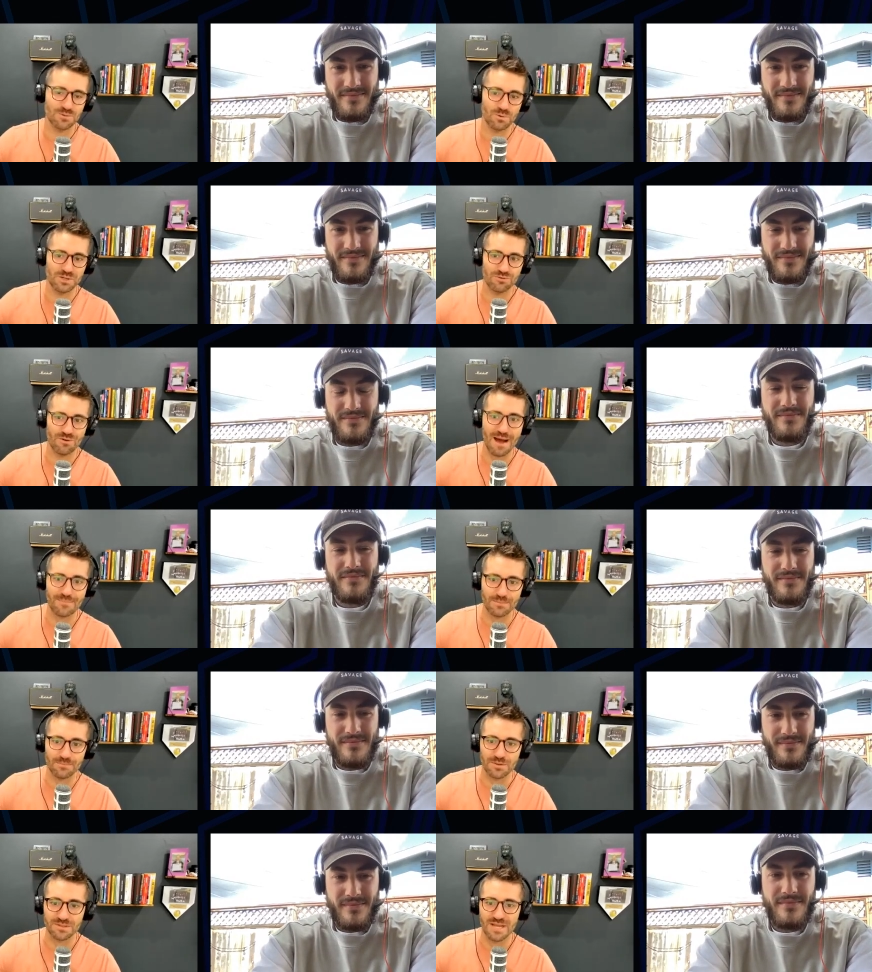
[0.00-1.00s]
Speaker 1: we drop
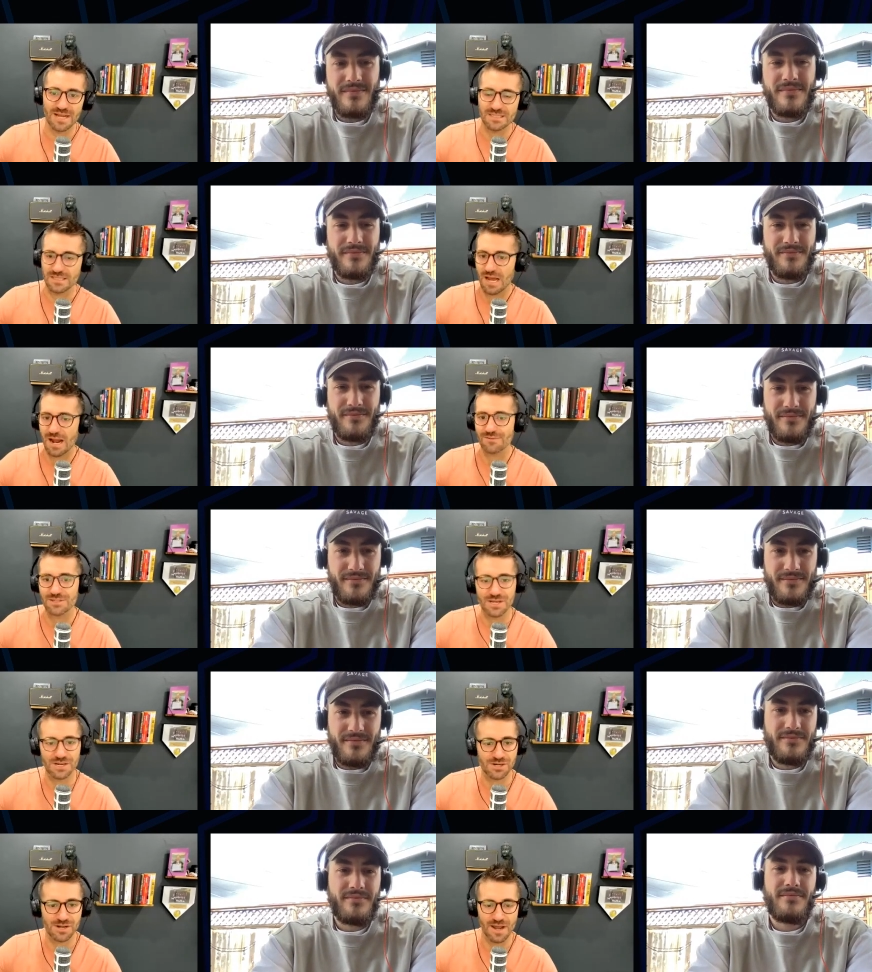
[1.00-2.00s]
both sides of the
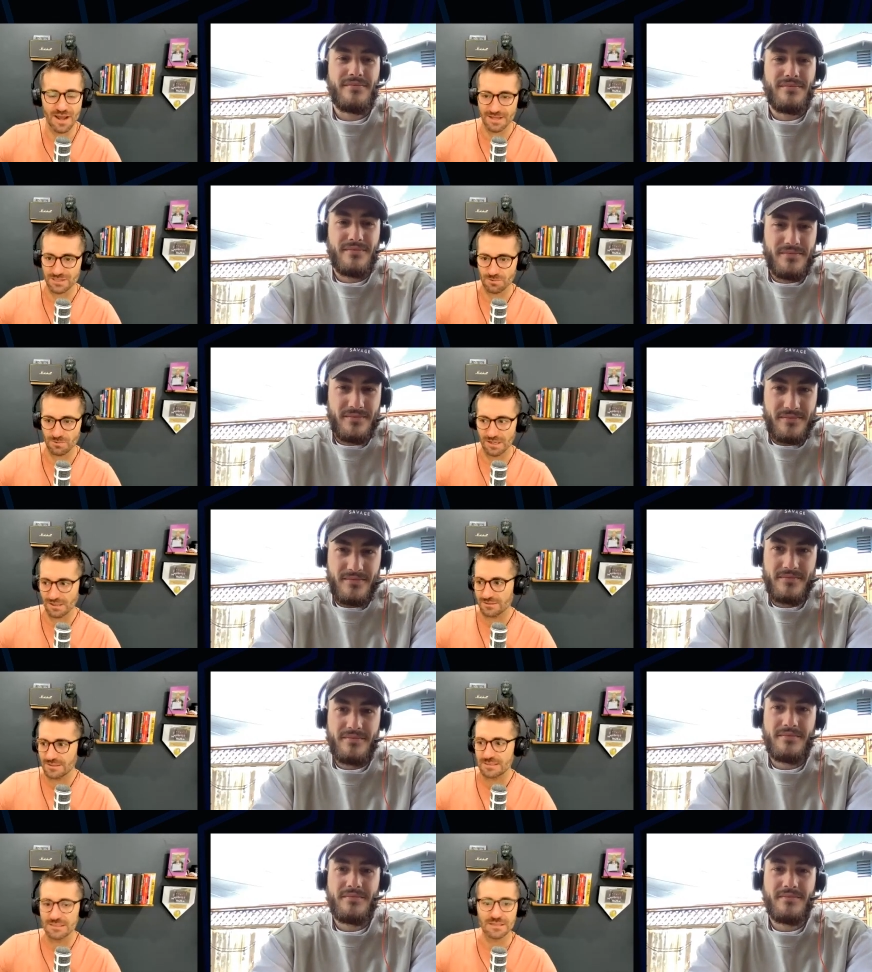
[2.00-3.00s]
conversation as well.
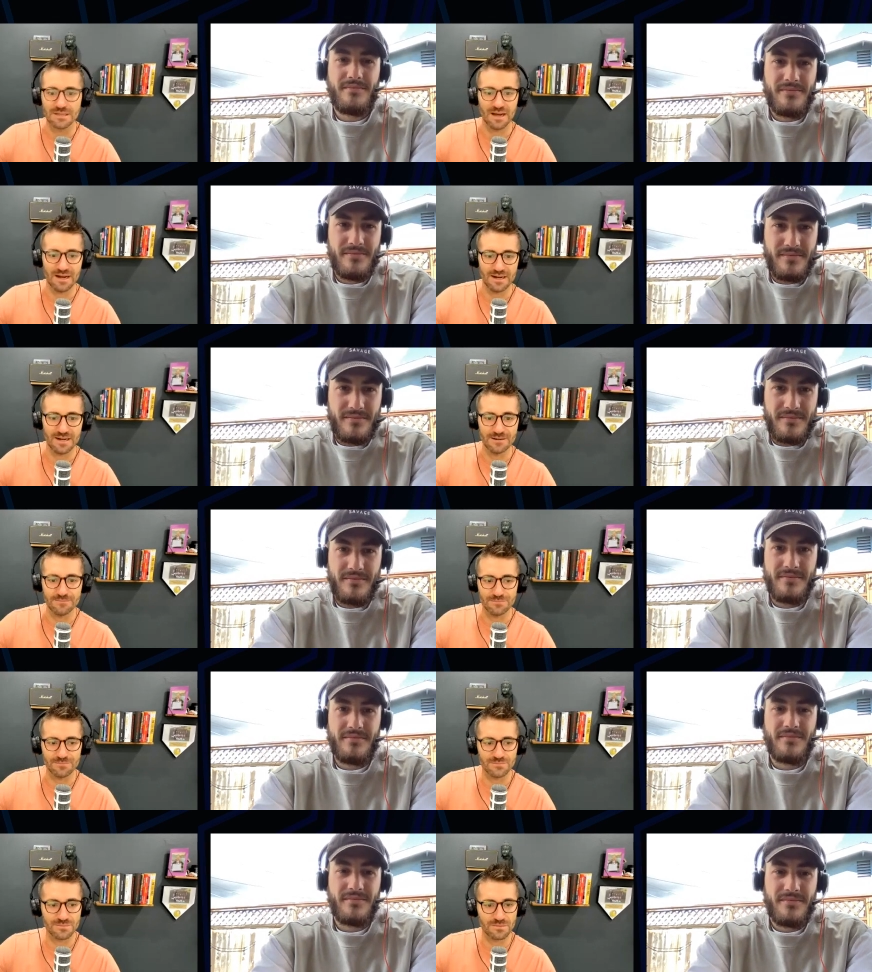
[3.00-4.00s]

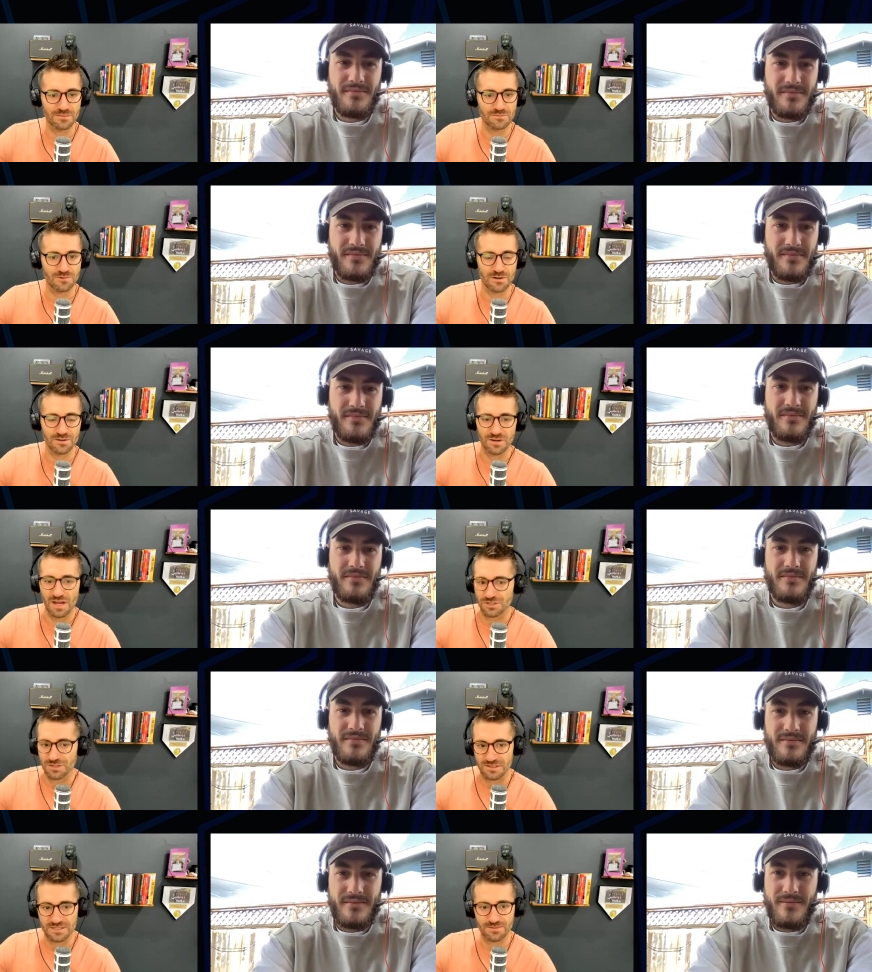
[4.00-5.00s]
Um, Ronnie, you got
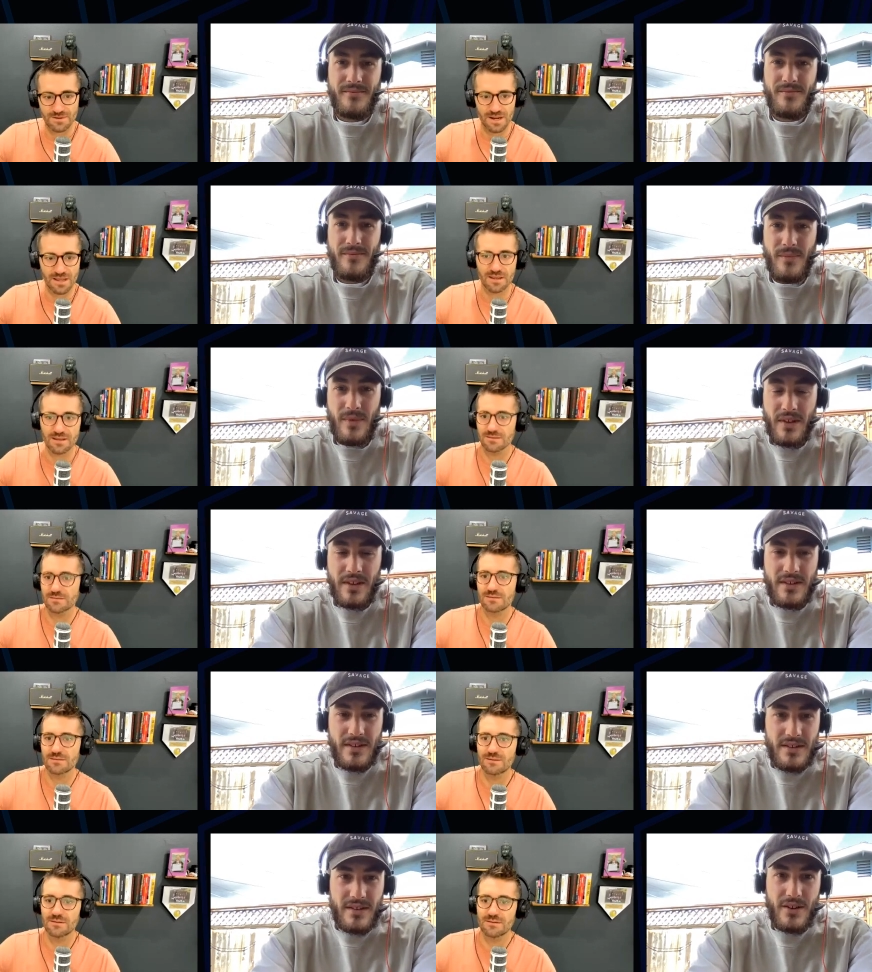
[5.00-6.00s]
your list ready?
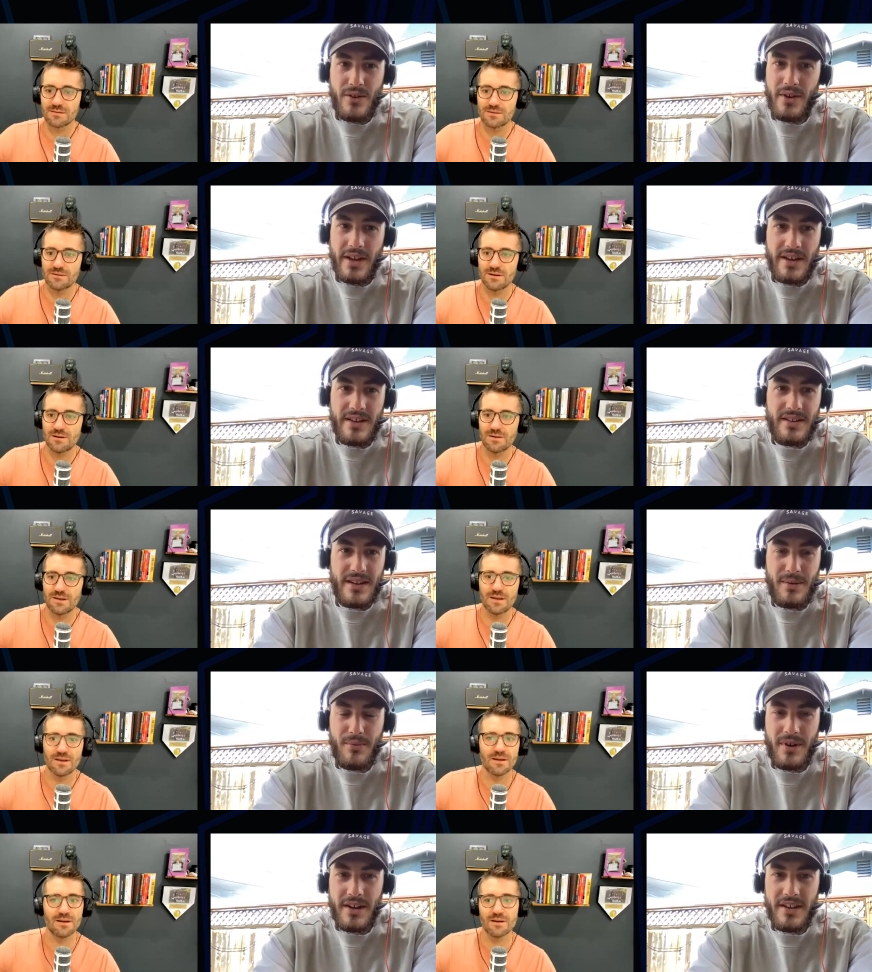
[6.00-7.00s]
Speaker 2: Oh yeah,
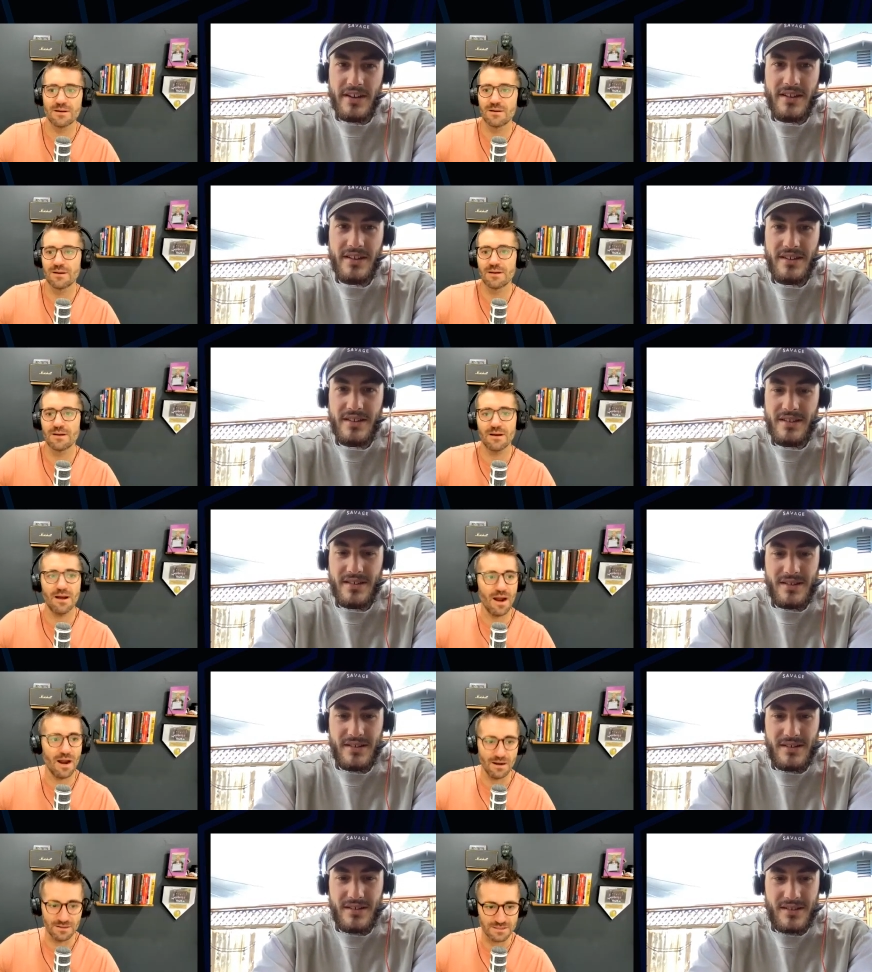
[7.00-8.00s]
I'm ready.
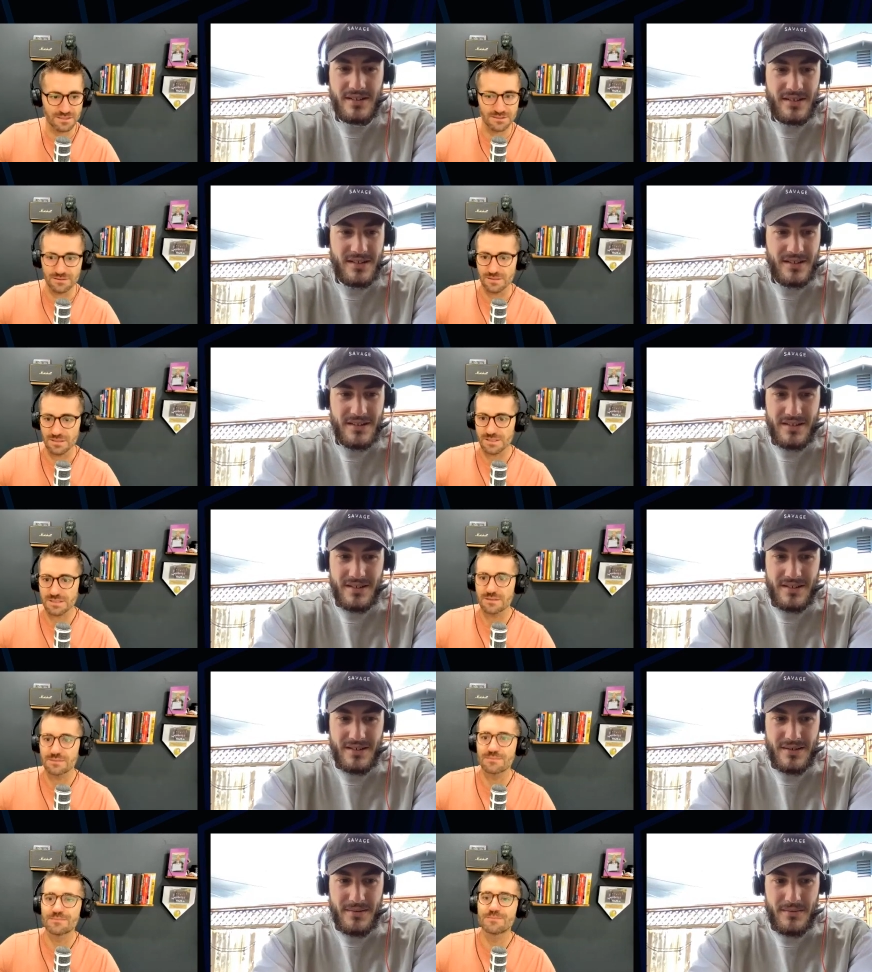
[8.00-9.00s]
All right,
Speaker 1: let's do this.
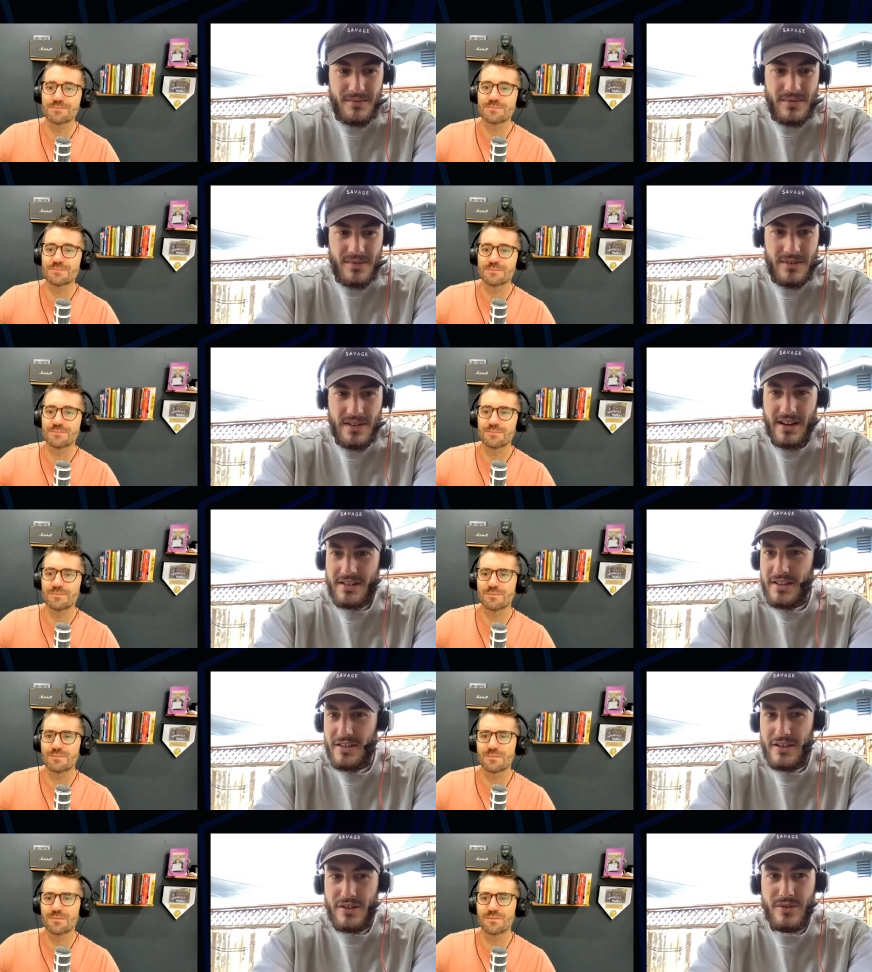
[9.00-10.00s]
Speaker 2: Locked
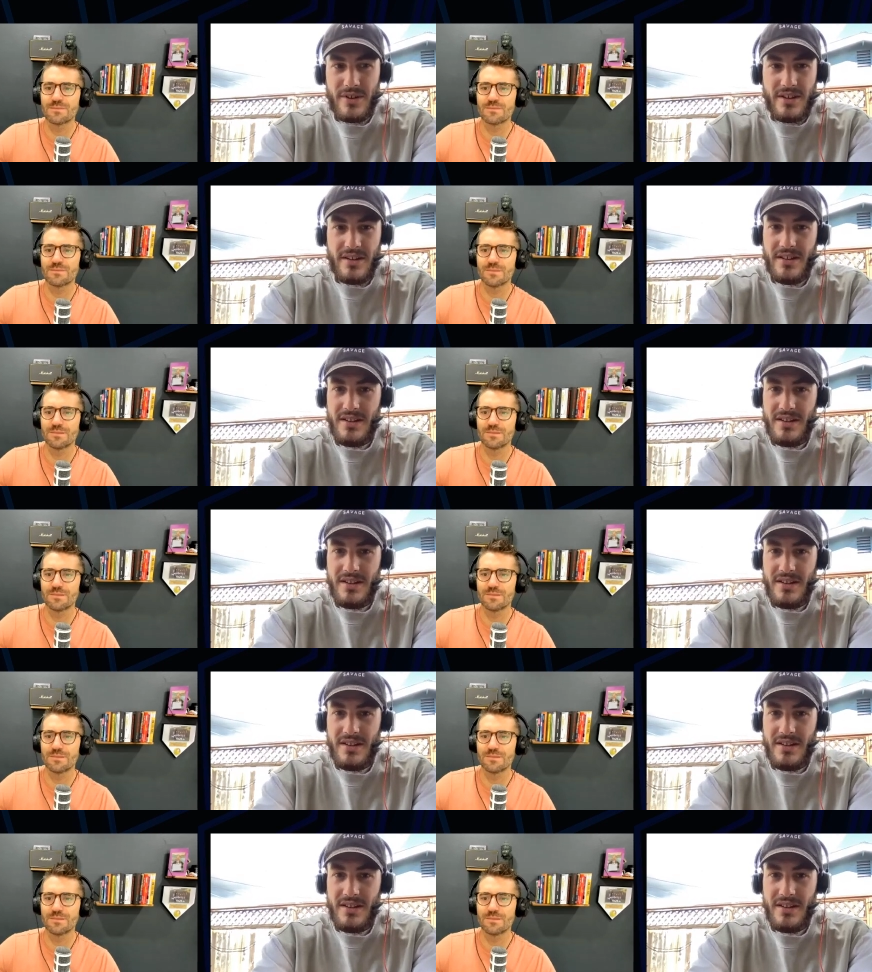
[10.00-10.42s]
and loaded.